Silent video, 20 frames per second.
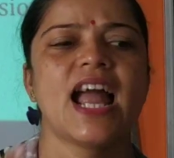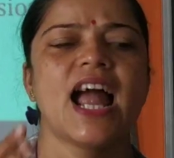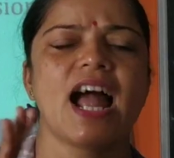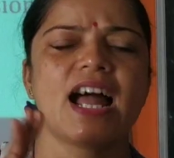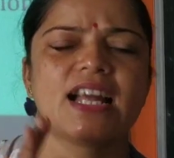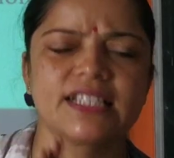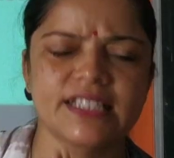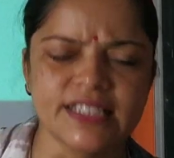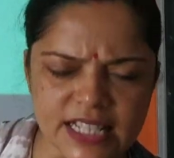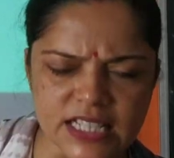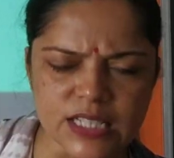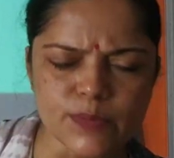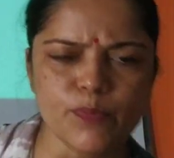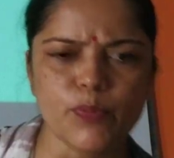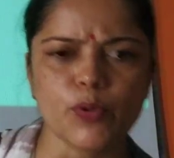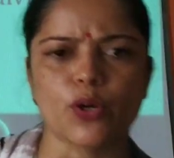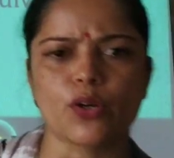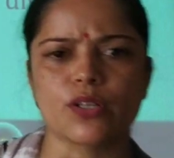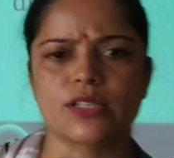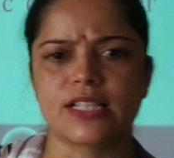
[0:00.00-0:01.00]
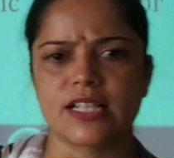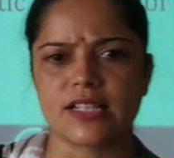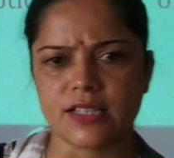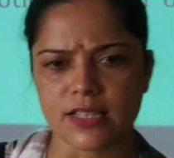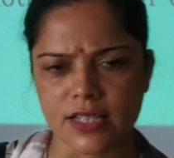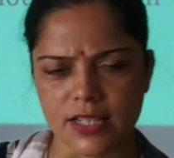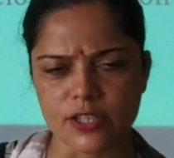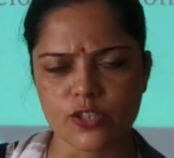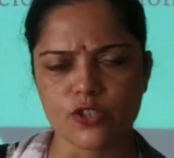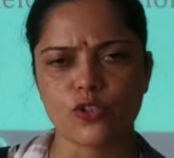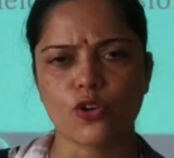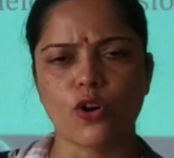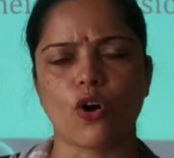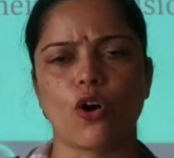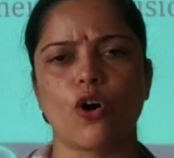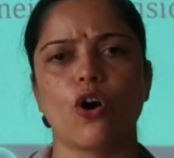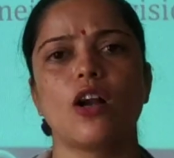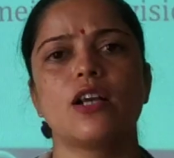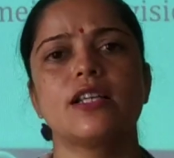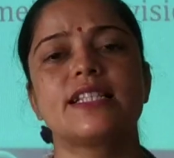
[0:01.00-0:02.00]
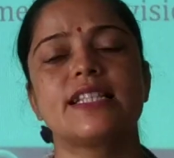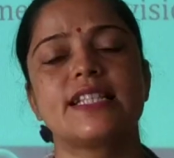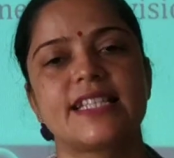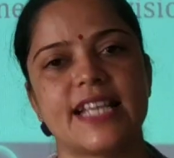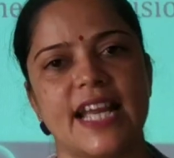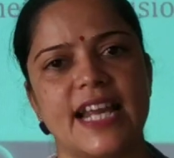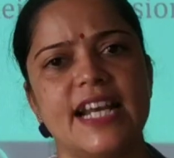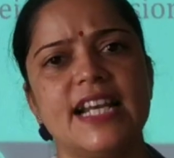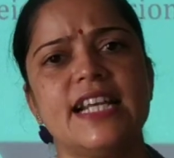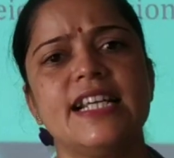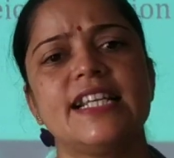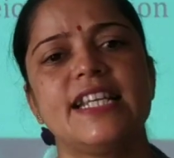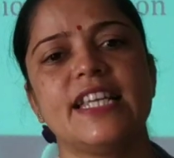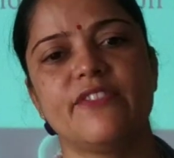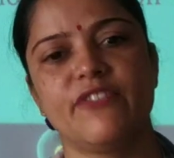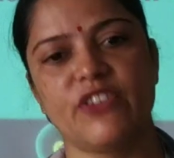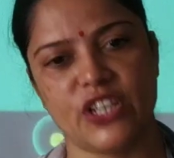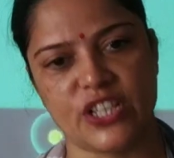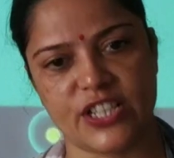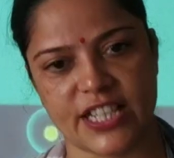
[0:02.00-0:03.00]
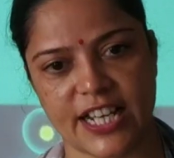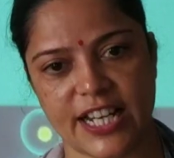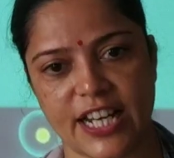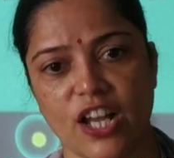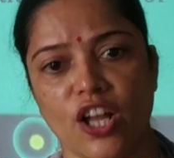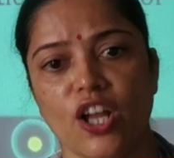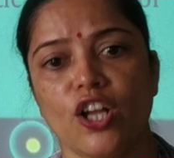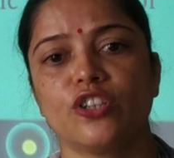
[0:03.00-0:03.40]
and this process is called cell division.